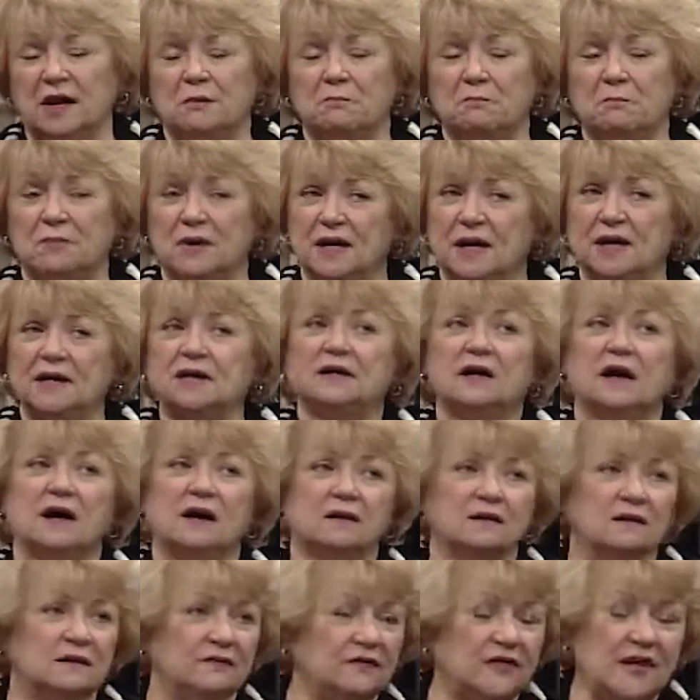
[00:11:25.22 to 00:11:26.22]
But
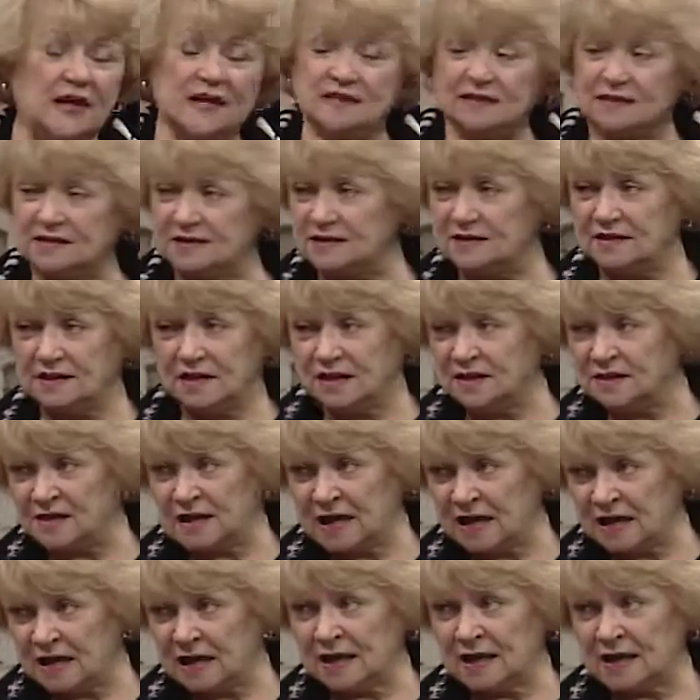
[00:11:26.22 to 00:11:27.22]
that's then
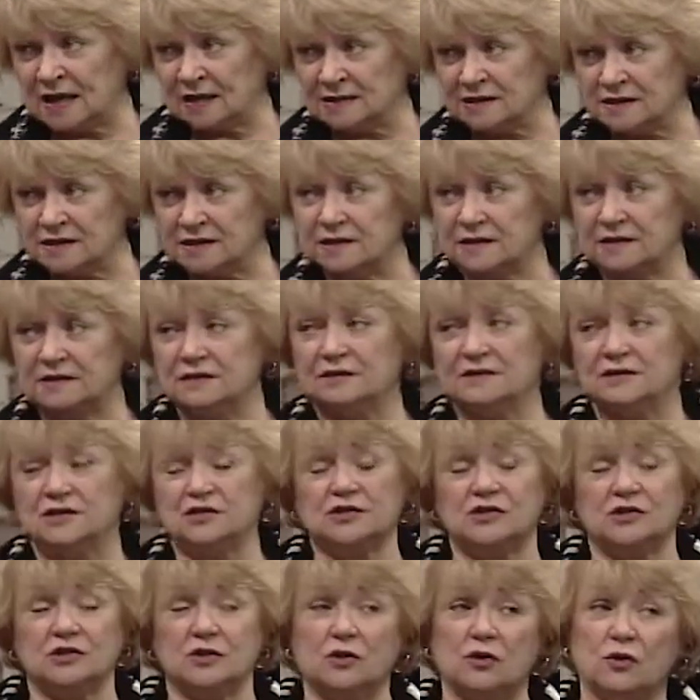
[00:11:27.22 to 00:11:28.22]
they end. Mm-hmm.
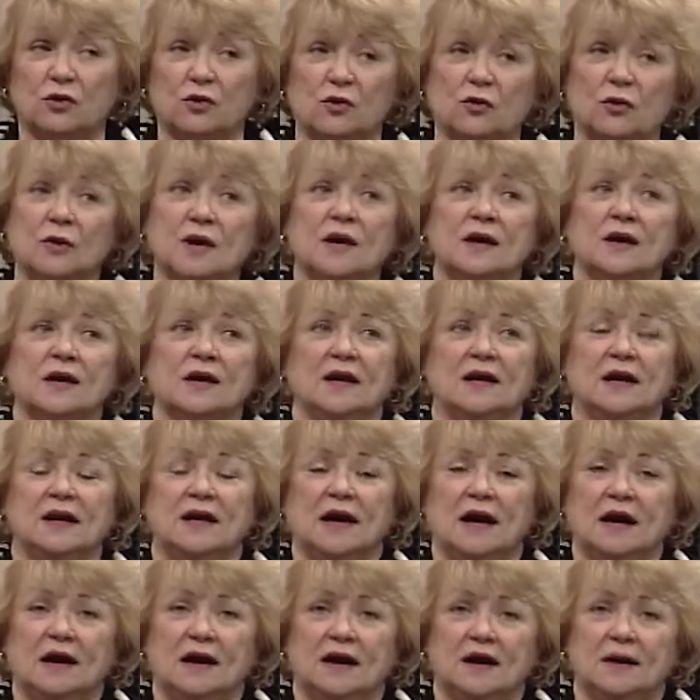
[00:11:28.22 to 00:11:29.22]
So
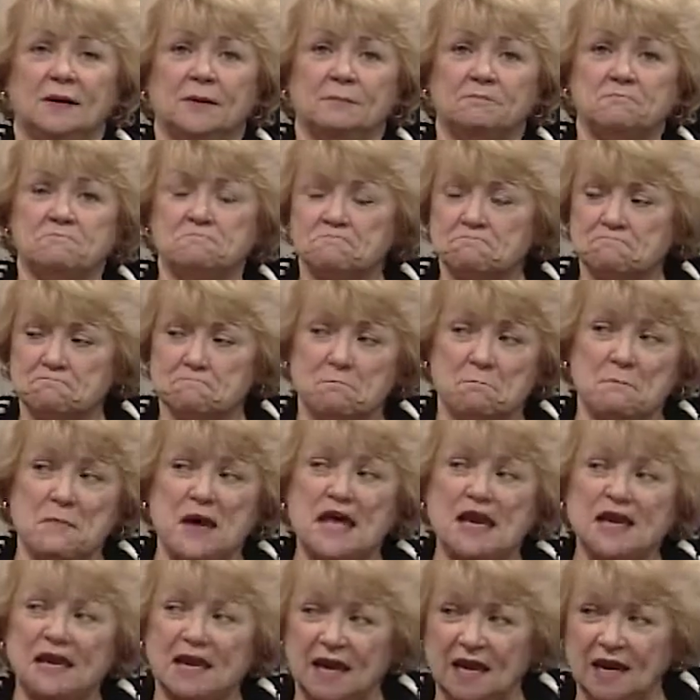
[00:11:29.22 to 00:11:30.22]
um,
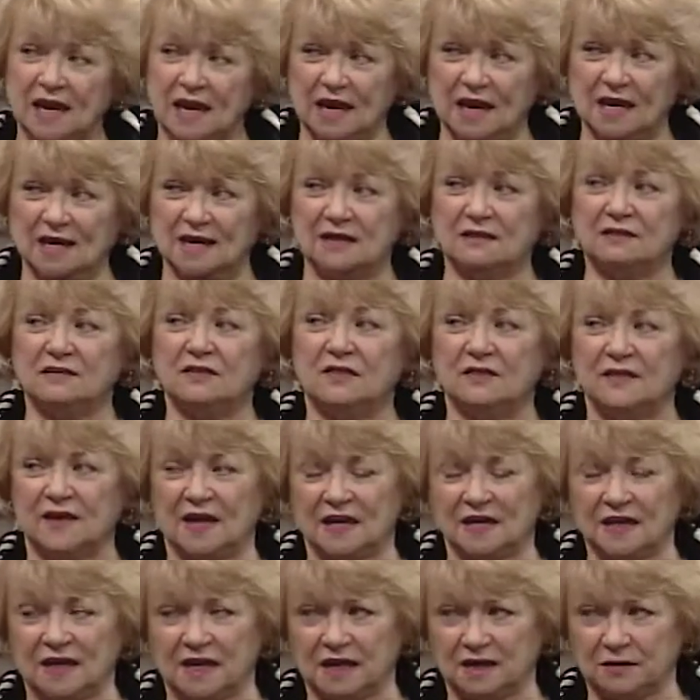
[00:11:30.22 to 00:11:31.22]
Medicaid
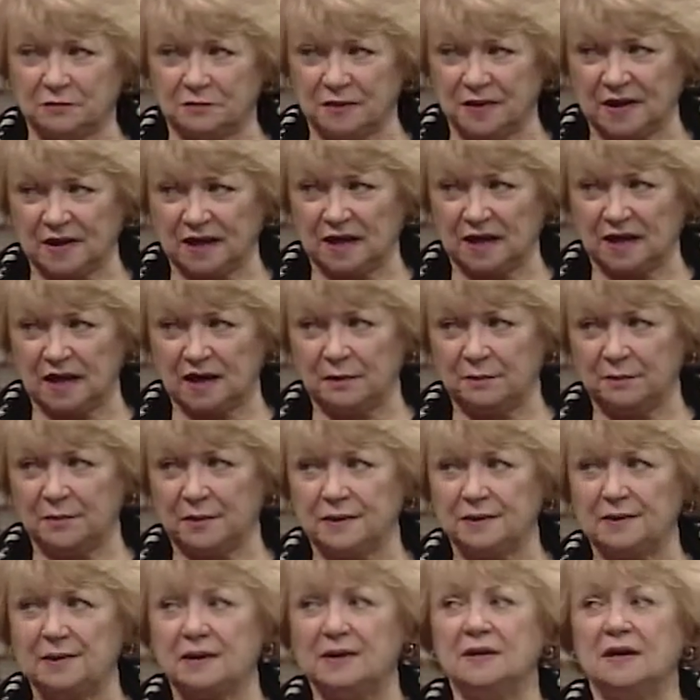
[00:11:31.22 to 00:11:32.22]
then can pick up.
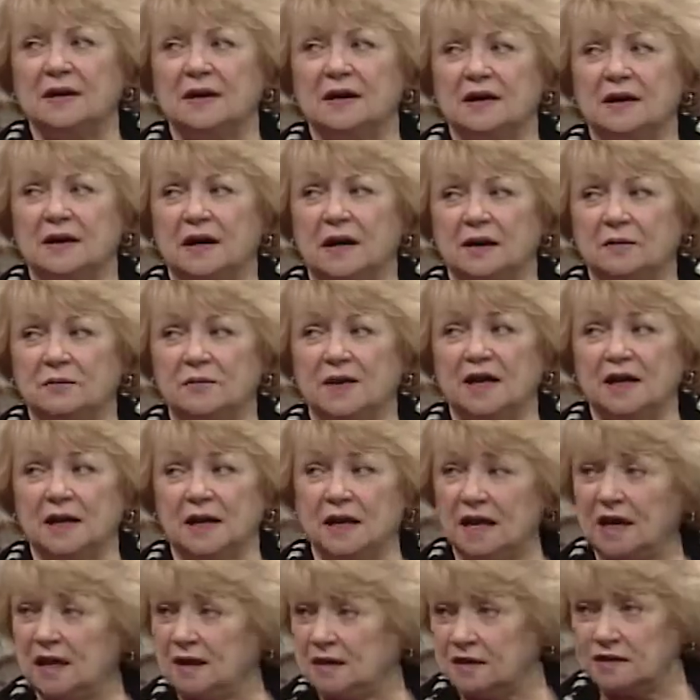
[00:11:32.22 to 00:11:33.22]
Uh,
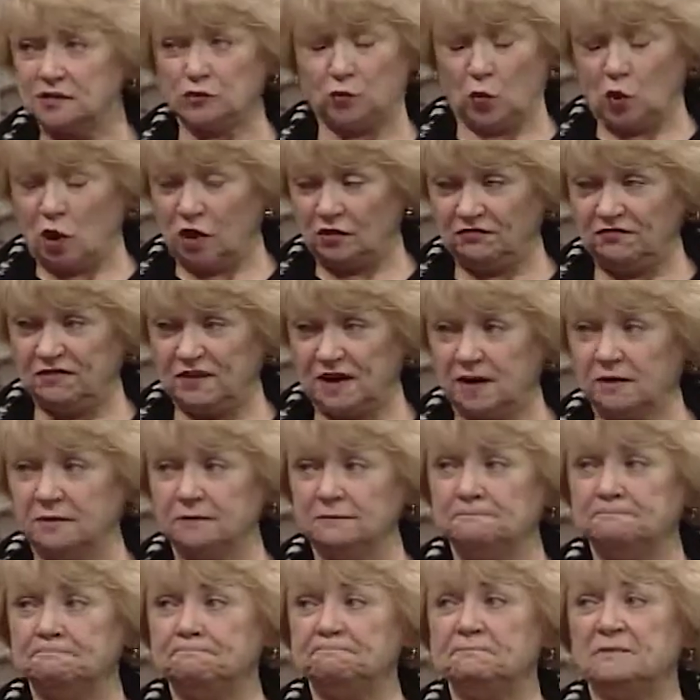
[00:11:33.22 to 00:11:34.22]
Medicaid is welfare,
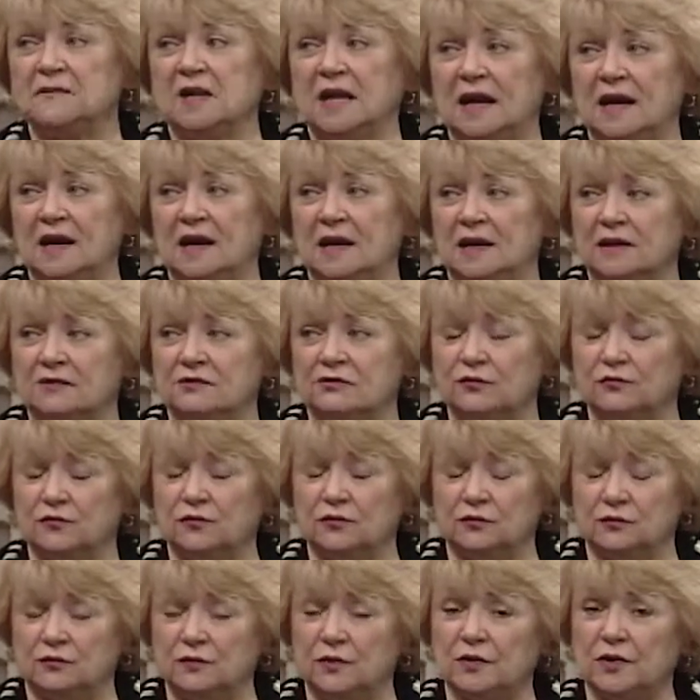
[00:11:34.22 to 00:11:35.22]
mm-hmm. and
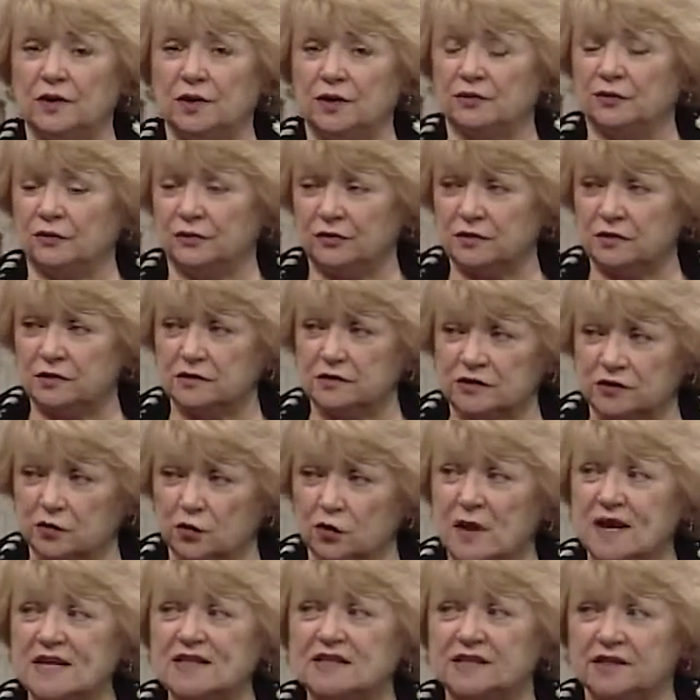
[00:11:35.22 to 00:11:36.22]
for, you know, there's
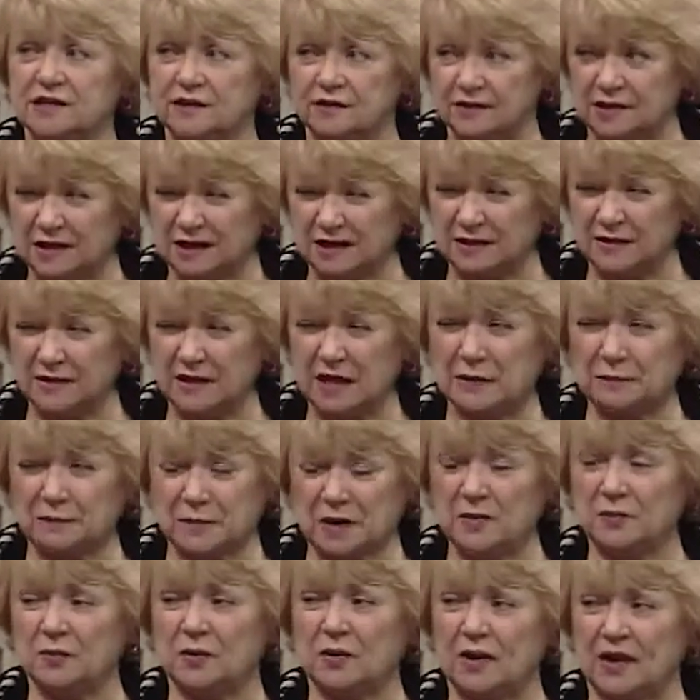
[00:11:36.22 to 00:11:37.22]
criterion that
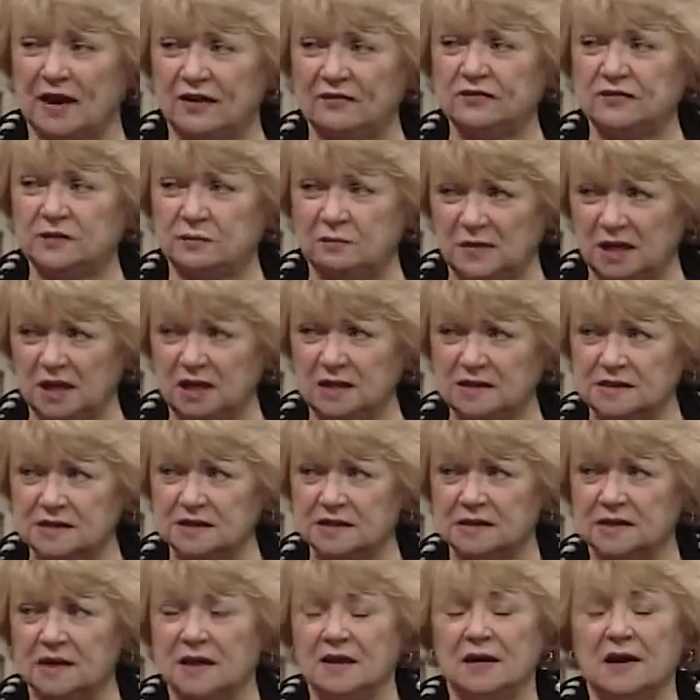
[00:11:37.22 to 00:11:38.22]
people have to
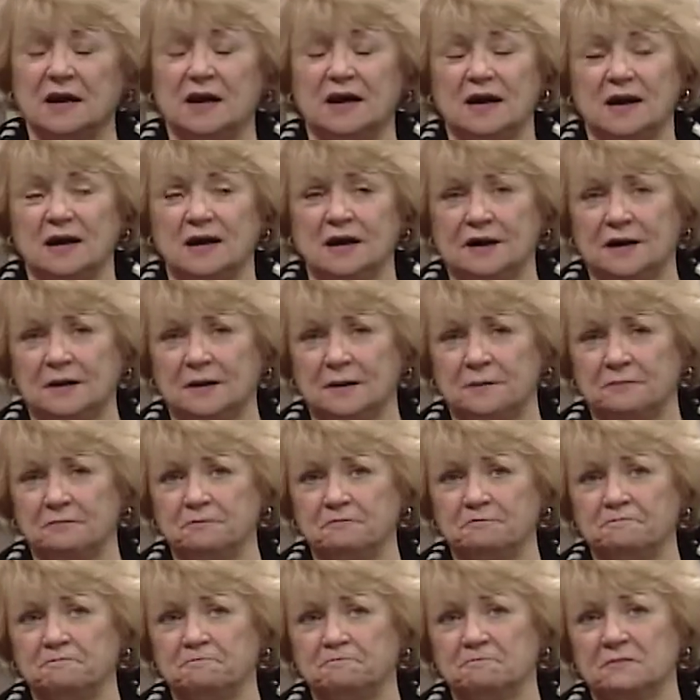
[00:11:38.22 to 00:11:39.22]
meet.
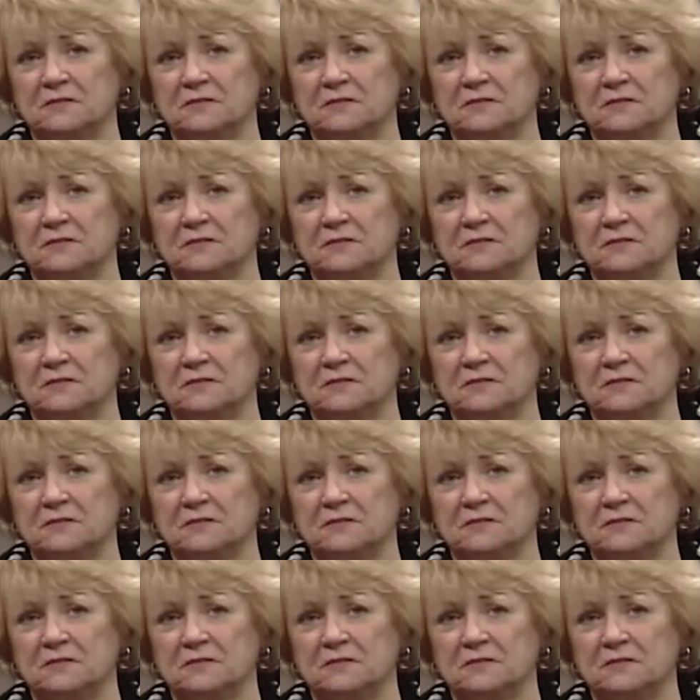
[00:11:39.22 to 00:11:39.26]
Um,